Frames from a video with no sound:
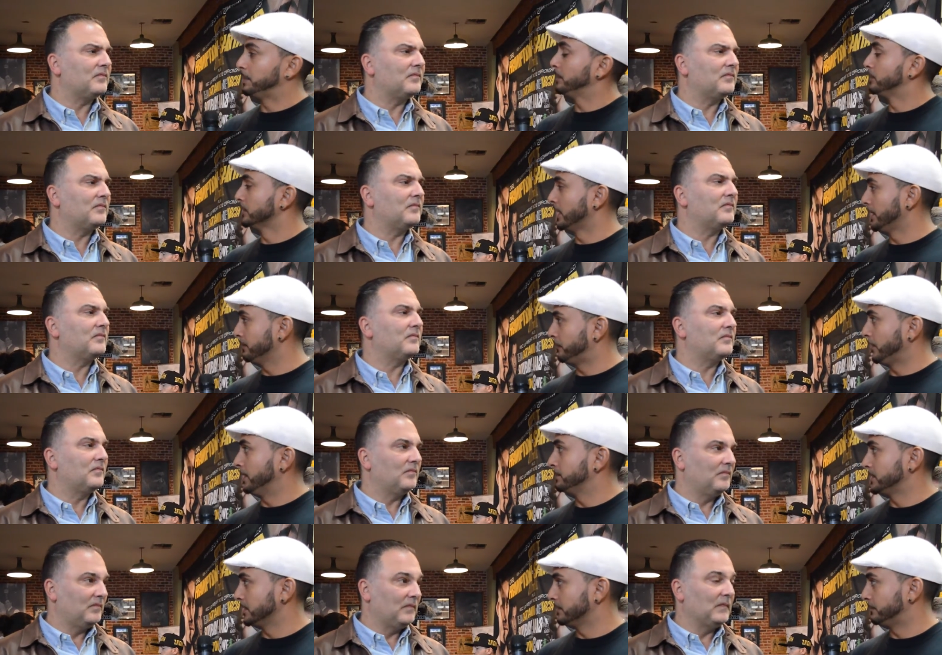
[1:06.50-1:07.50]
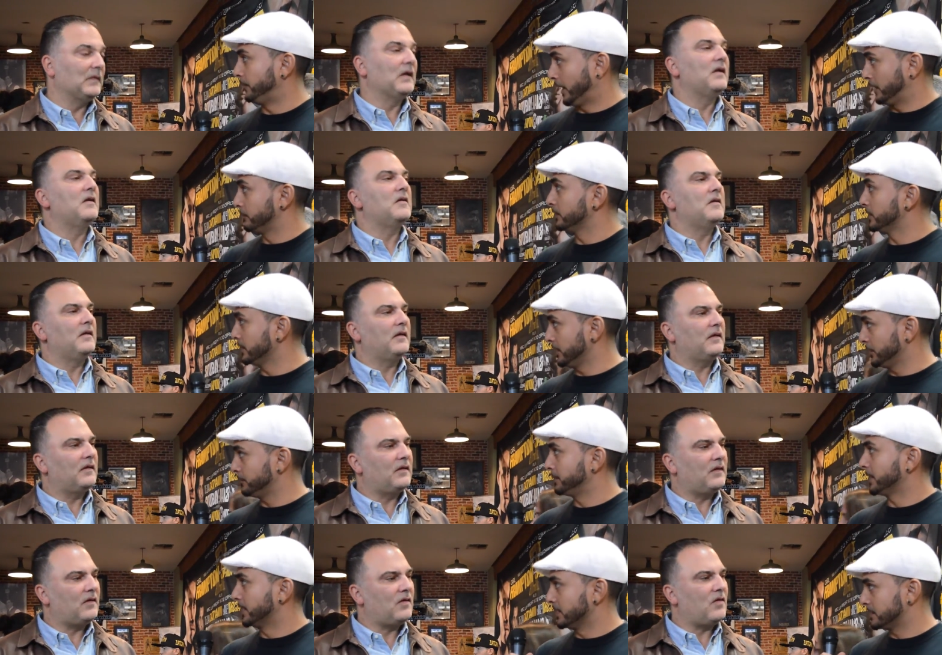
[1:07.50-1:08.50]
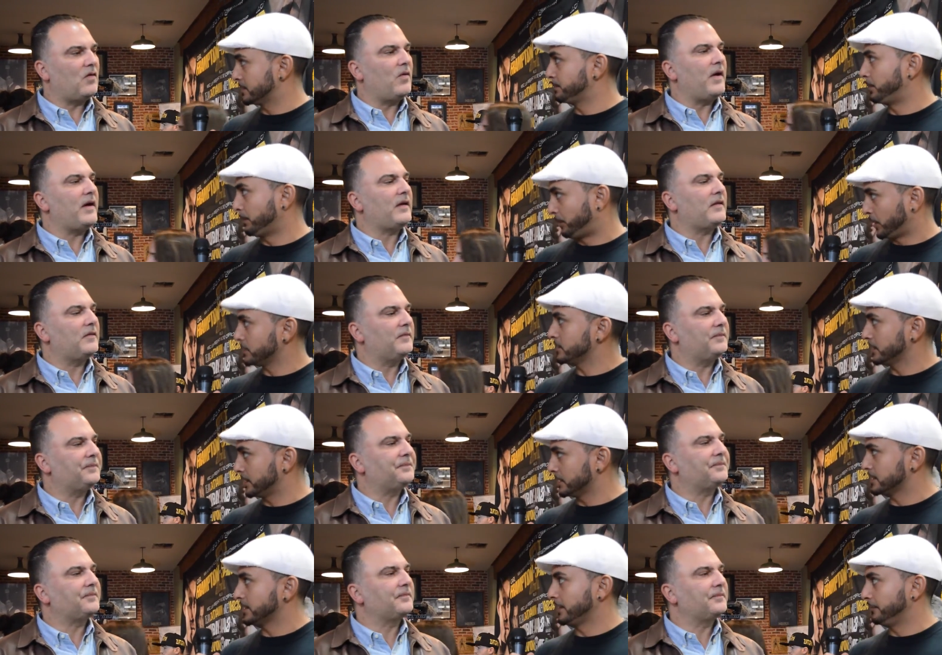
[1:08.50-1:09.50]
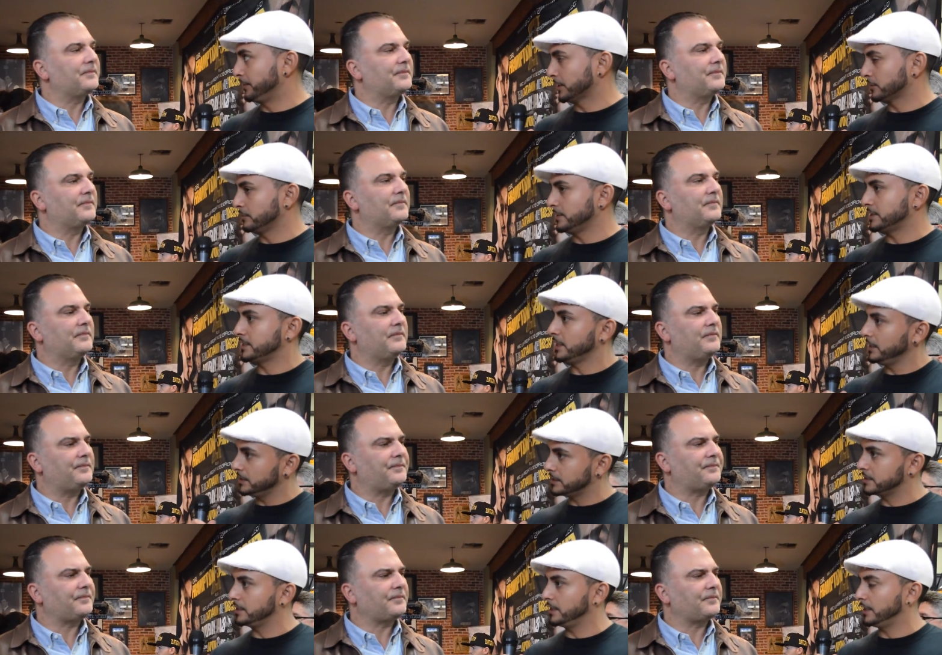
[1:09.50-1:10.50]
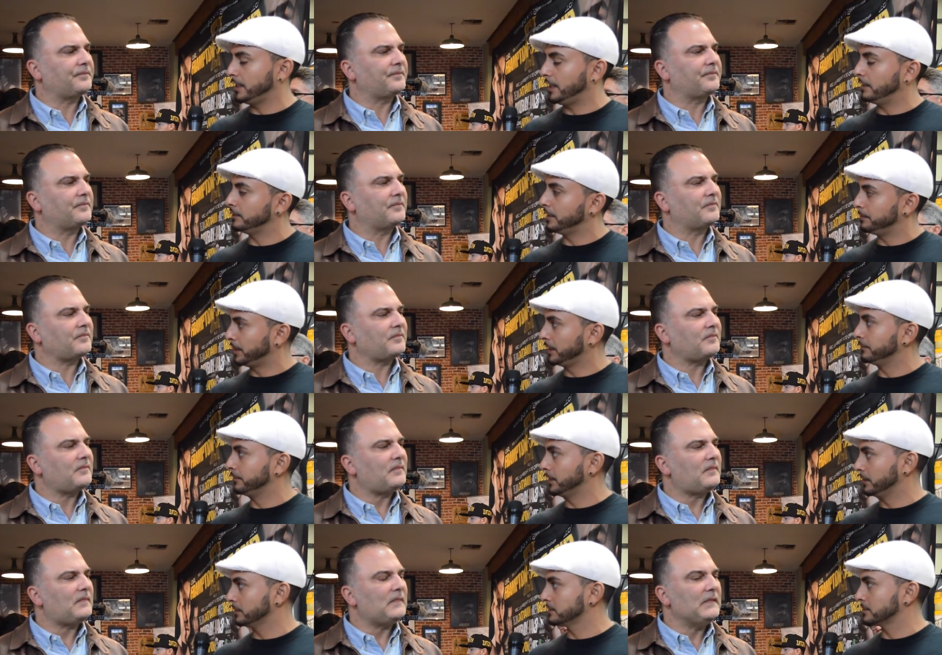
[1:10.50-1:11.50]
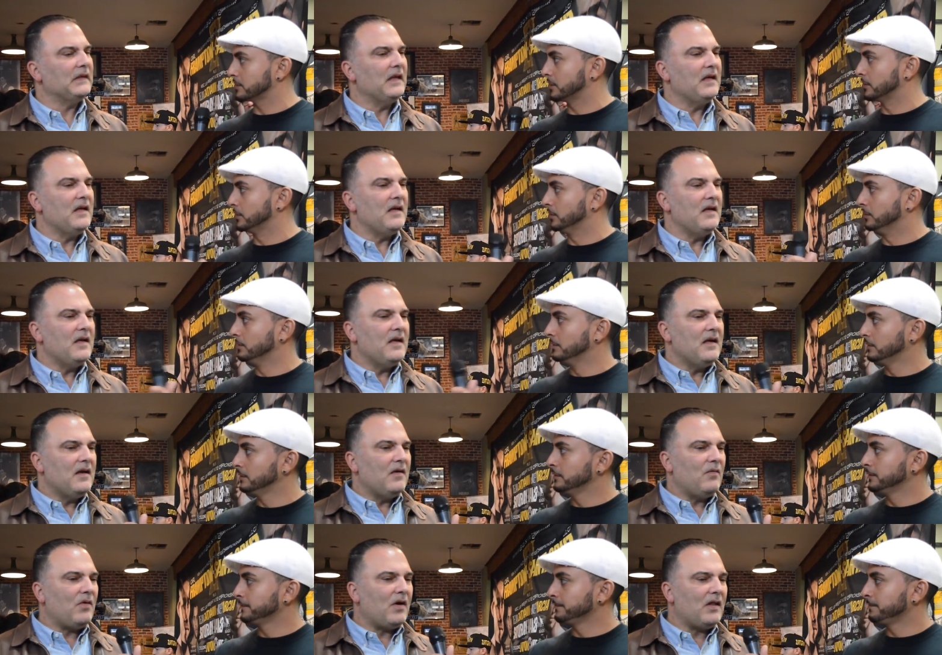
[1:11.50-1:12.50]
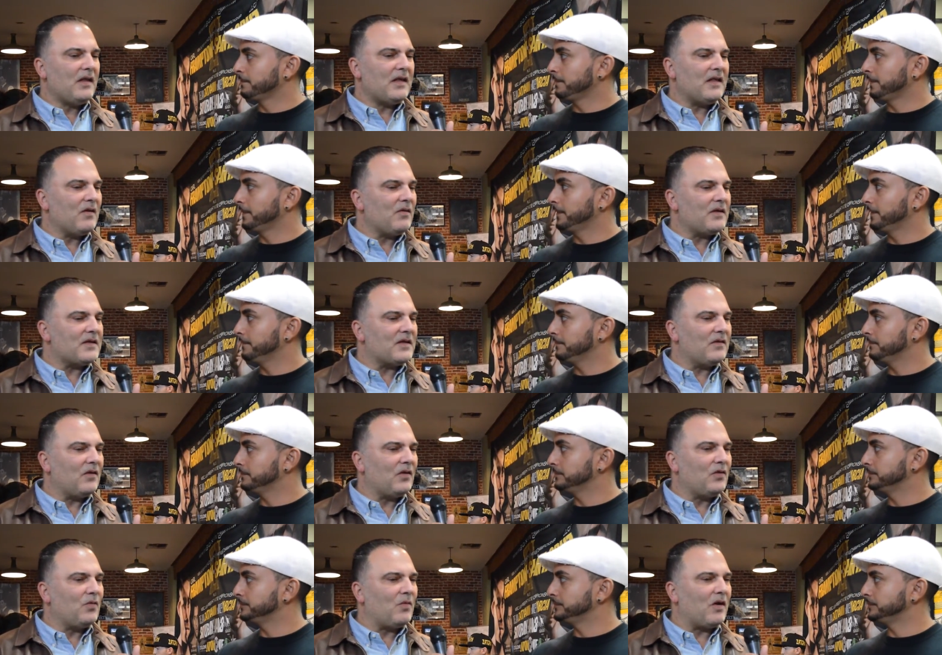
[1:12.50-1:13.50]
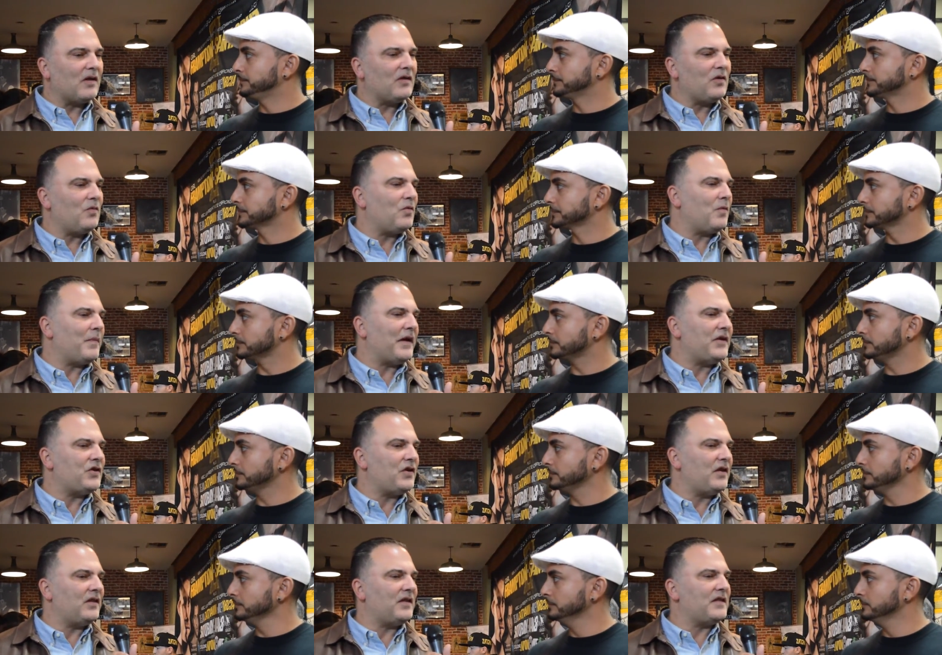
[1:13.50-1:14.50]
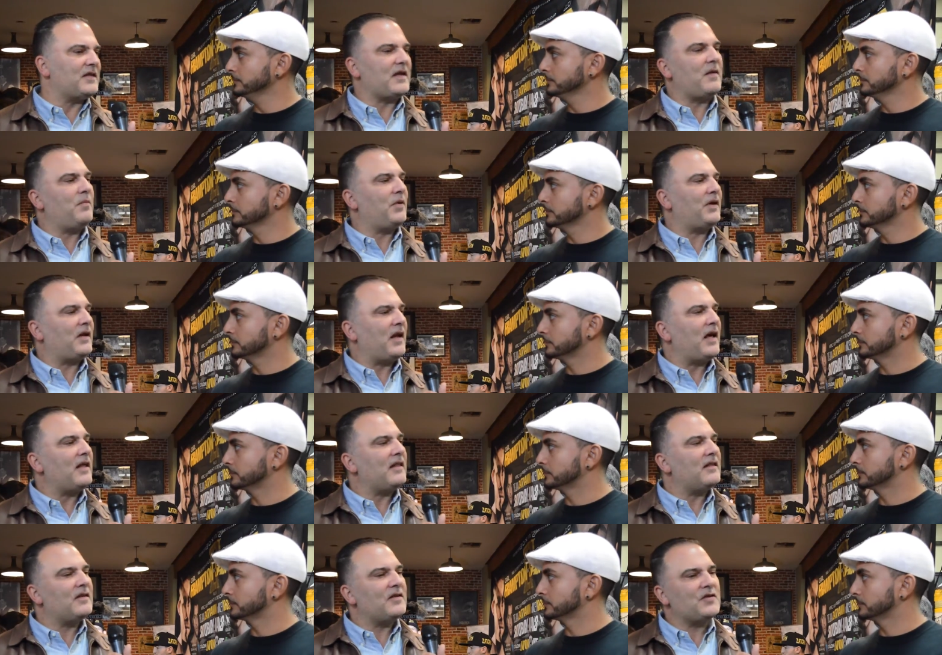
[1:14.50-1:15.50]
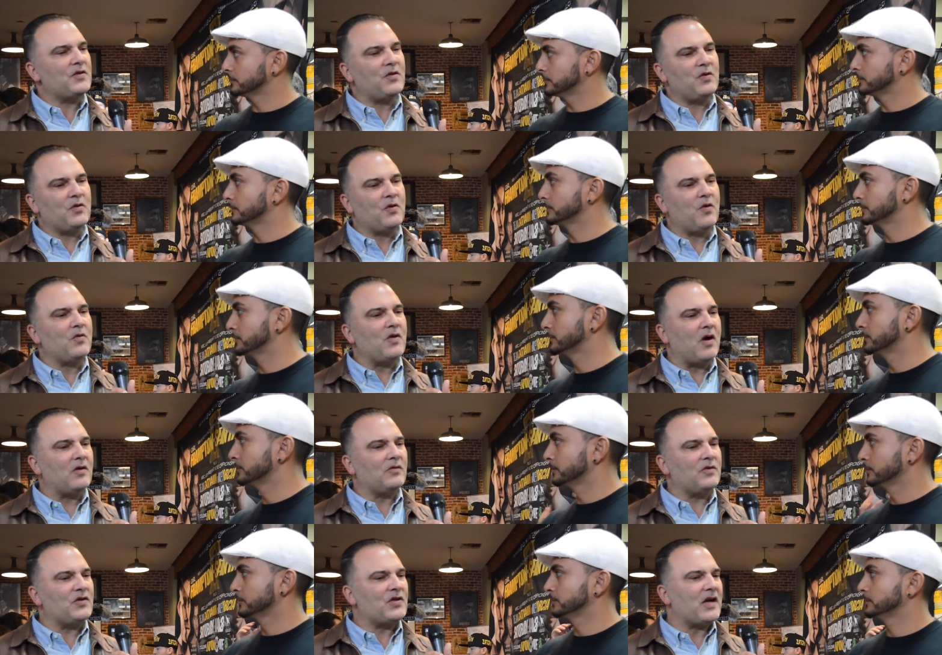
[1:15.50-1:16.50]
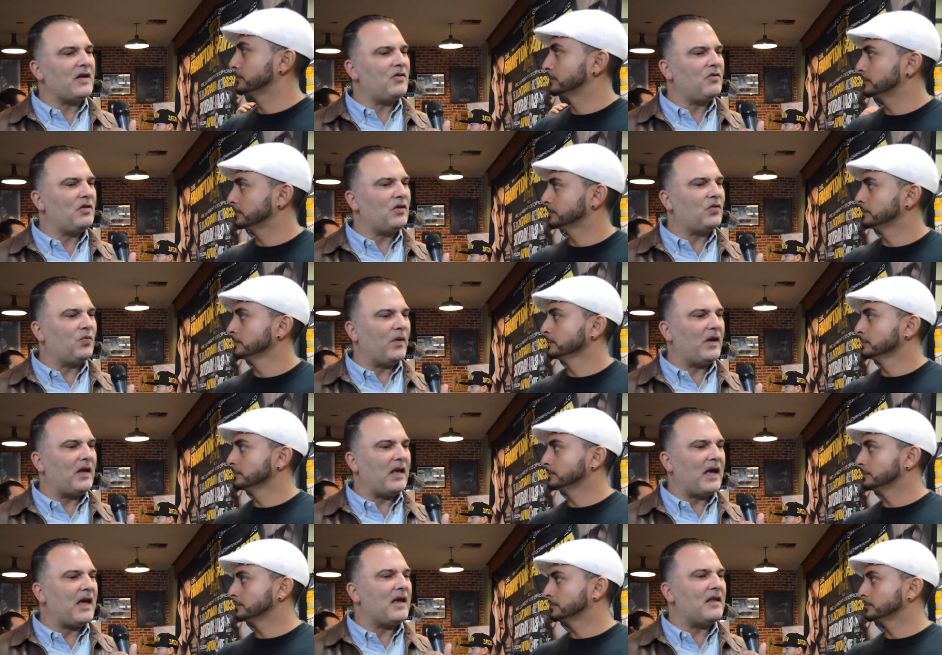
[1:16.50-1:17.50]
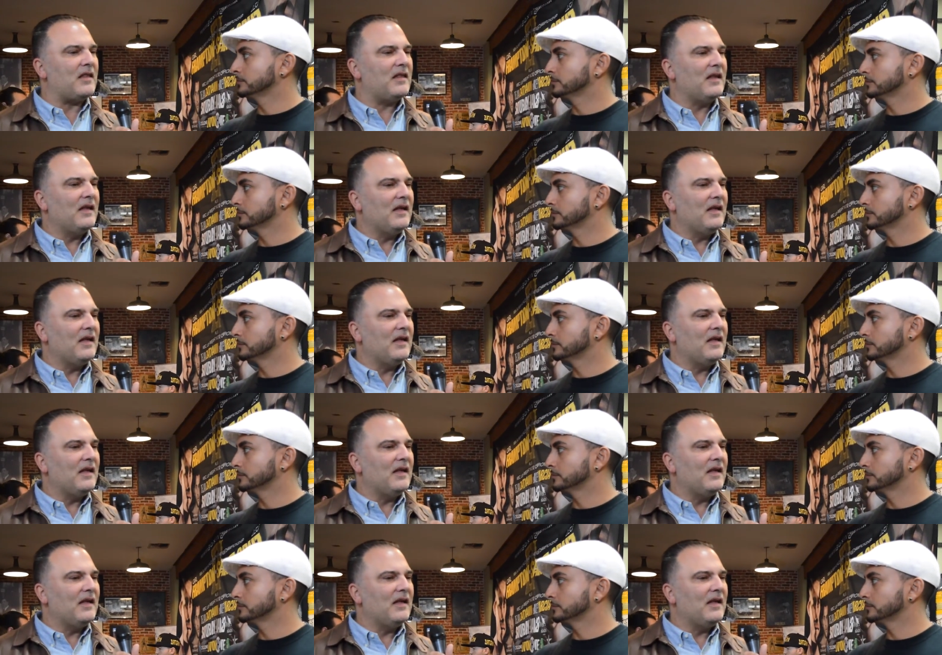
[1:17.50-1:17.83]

Speaker 1: of people named Frampton Fighter of the Year because, partially because of that victory. Tell us uh, how that main event is going to go.
Speaker 2: Well, you know, it's another one. You were mentioning December 10th, so you go now to January the 28th.